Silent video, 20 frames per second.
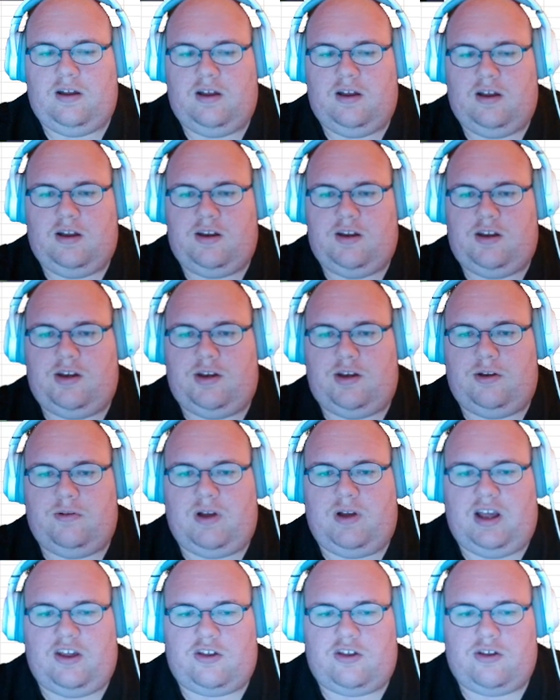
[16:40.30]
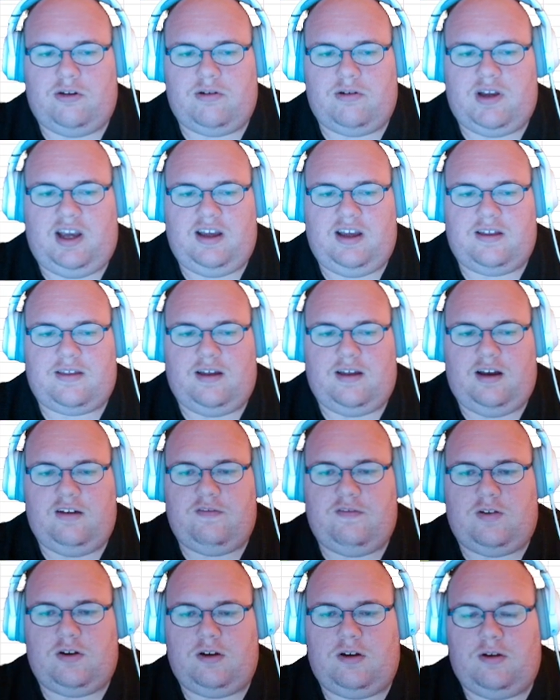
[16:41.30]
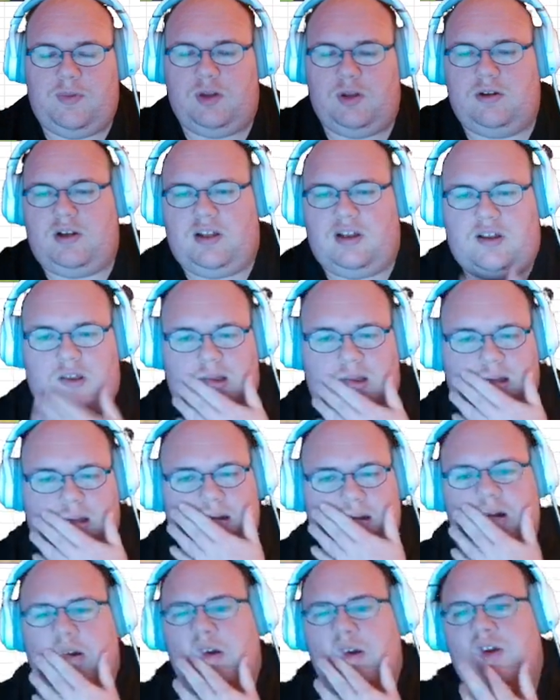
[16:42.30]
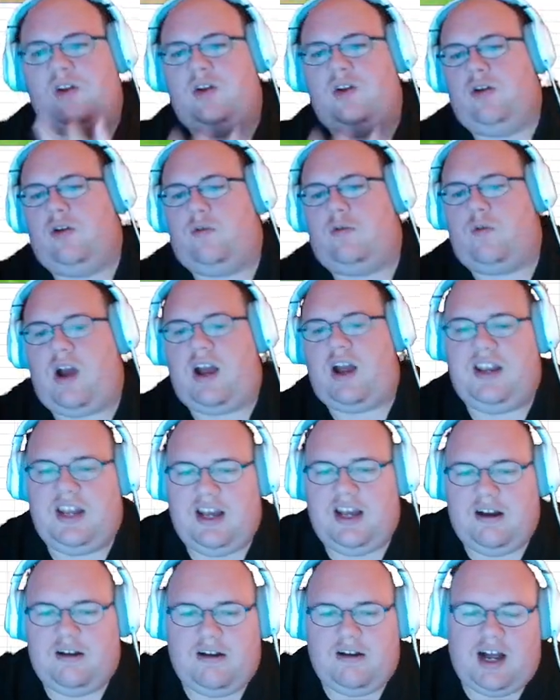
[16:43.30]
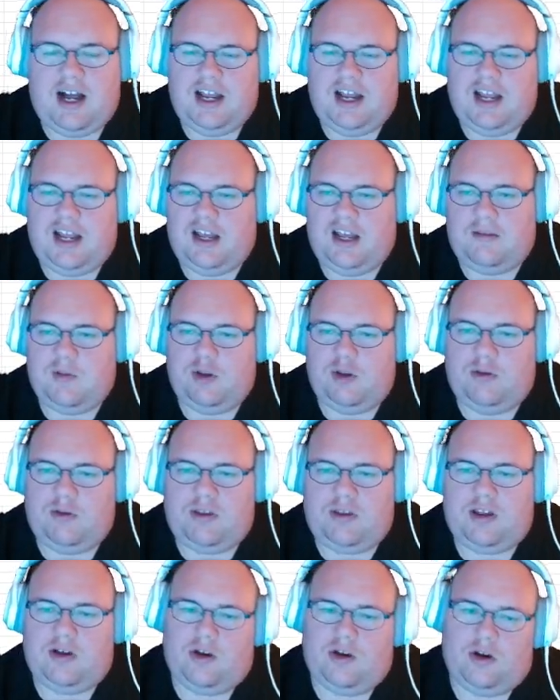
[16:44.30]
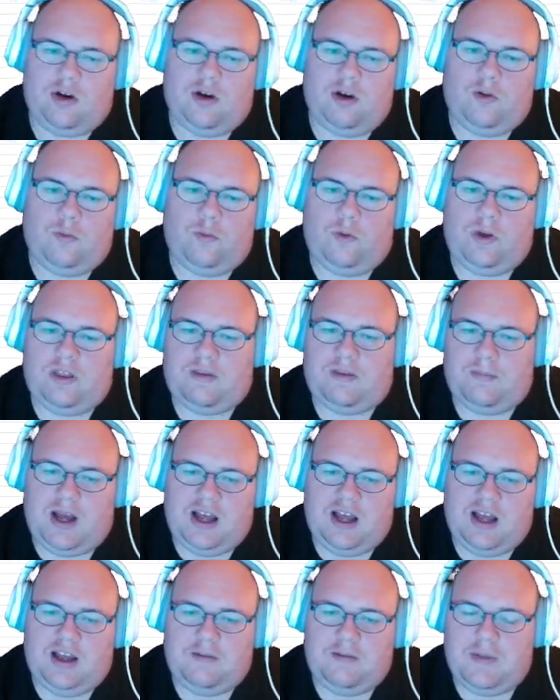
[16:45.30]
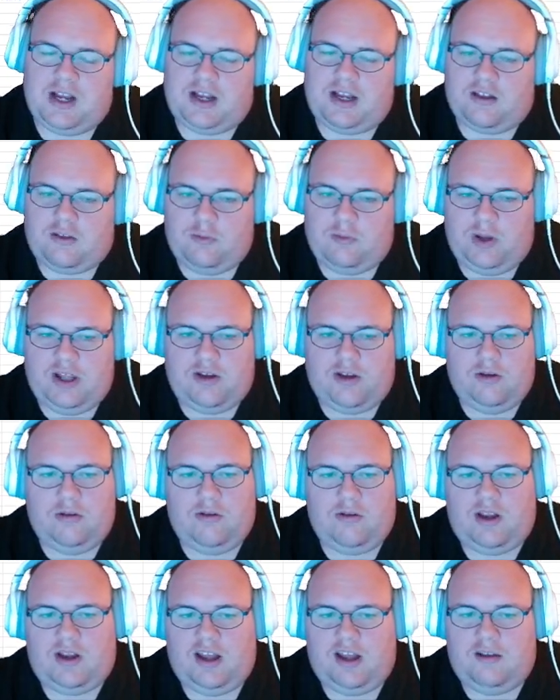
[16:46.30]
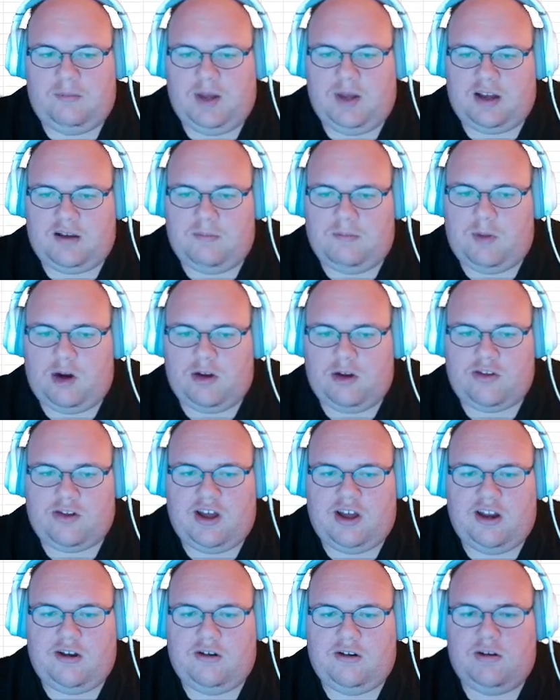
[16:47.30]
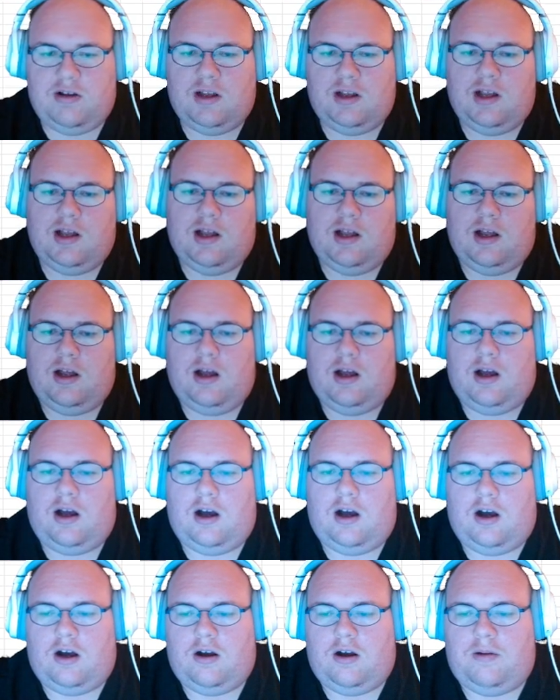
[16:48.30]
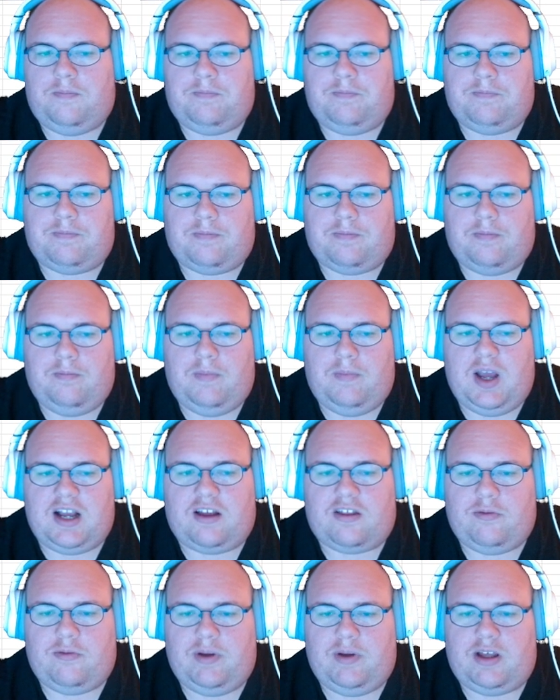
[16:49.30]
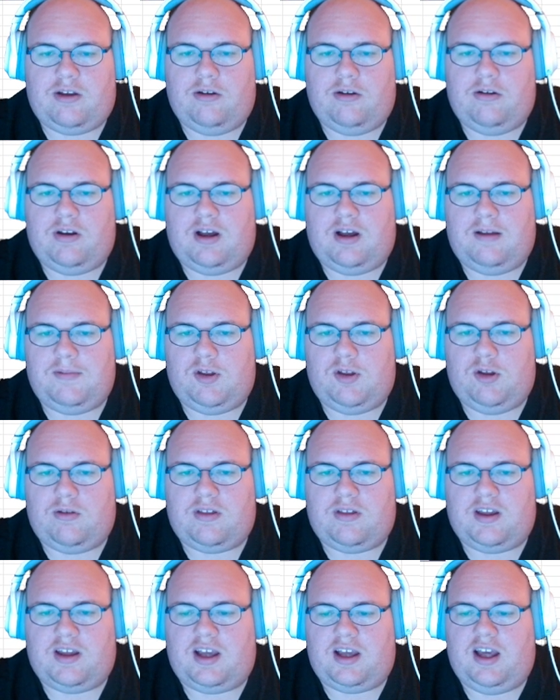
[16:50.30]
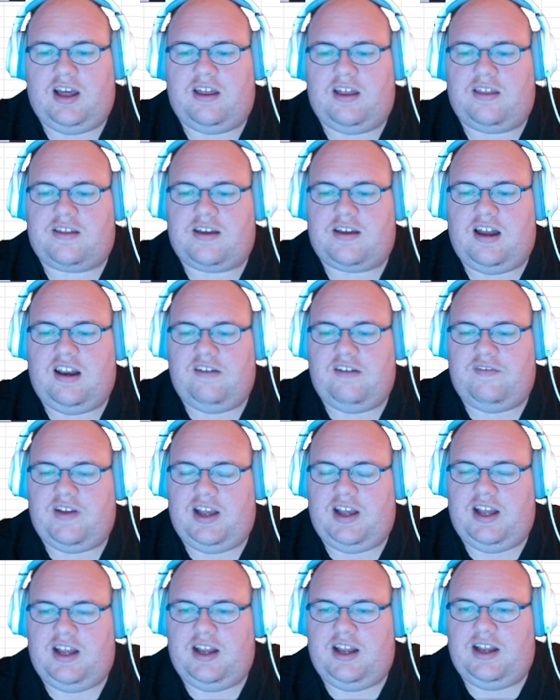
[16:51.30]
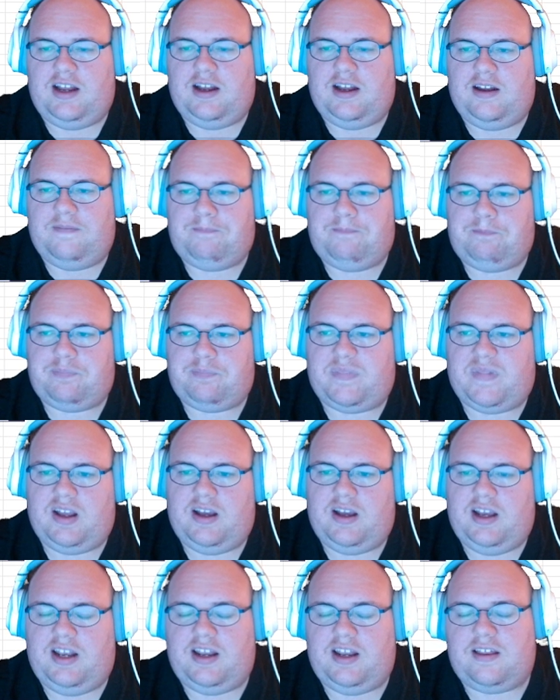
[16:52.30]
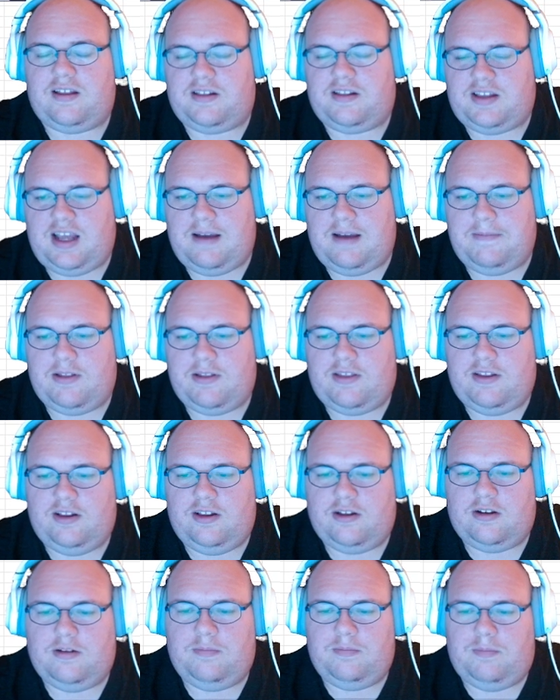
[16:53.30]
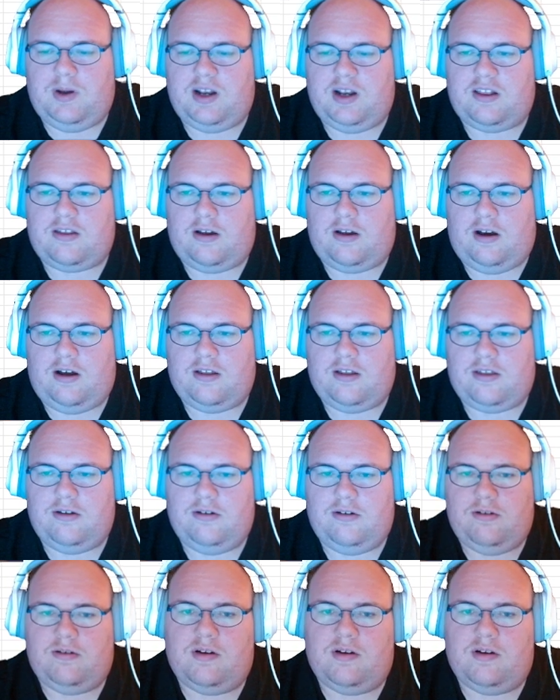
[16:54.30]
to do a showcase of her abilities. Right now, I am using her with my Mega Suicune and Mega Marshadow. Mega Suicune I'm using as kind of it is a damage dealer, but it's also